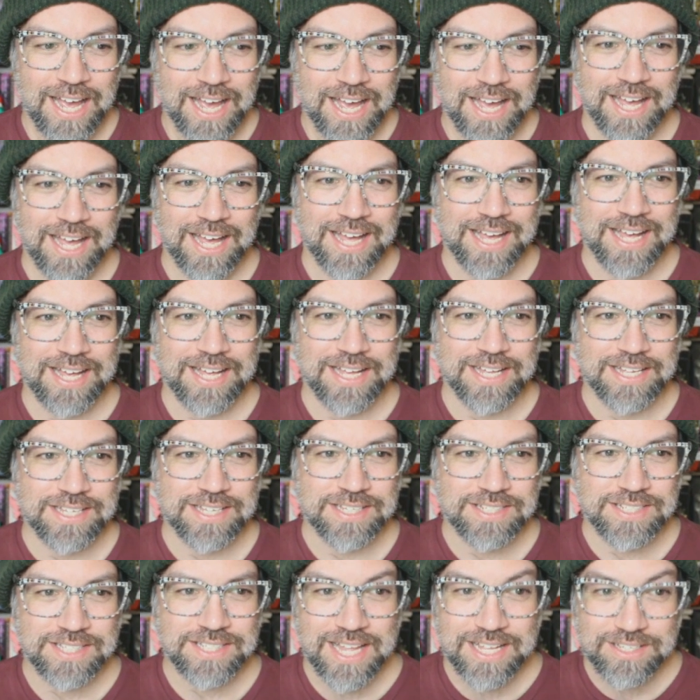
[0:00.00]

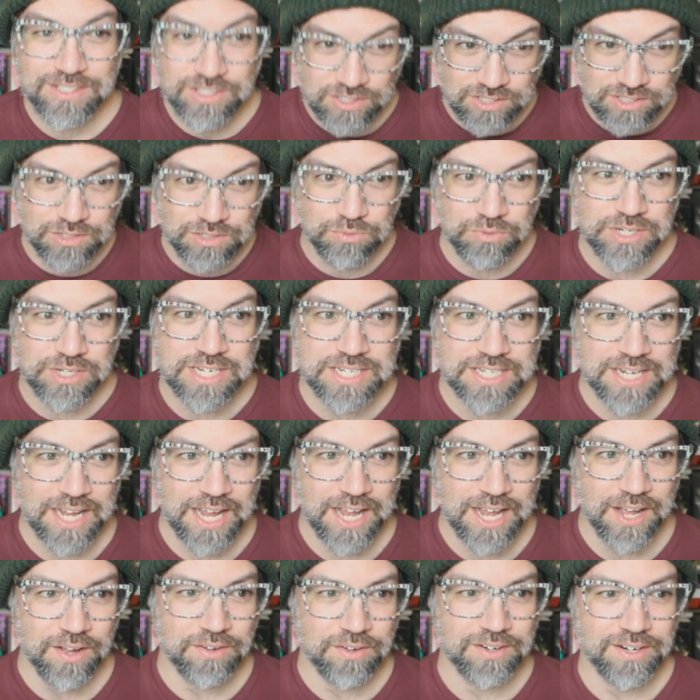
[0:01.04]
So that's 3
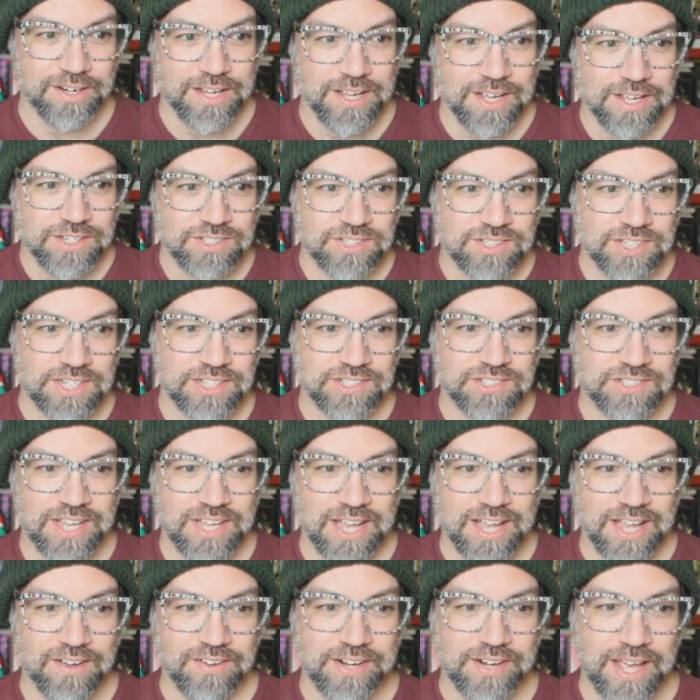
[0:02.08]
down. 6
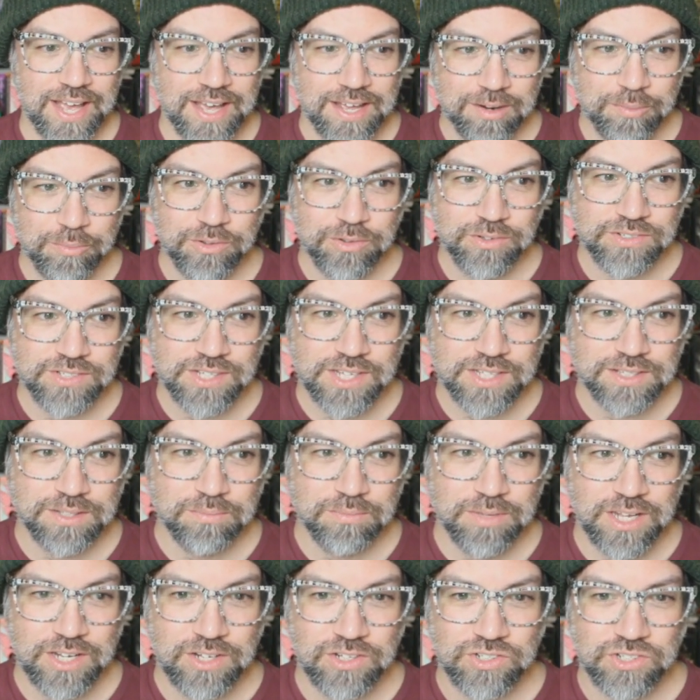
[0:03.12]
down, animals at the
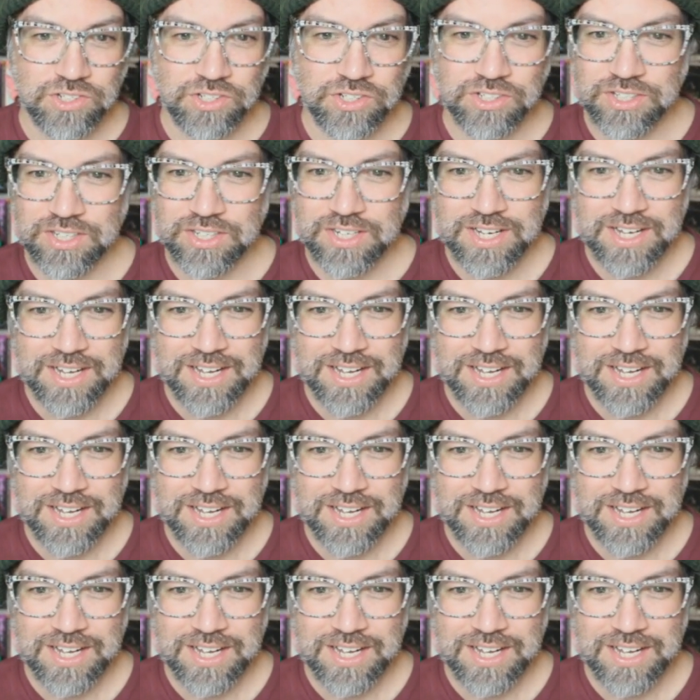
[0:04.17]
manger.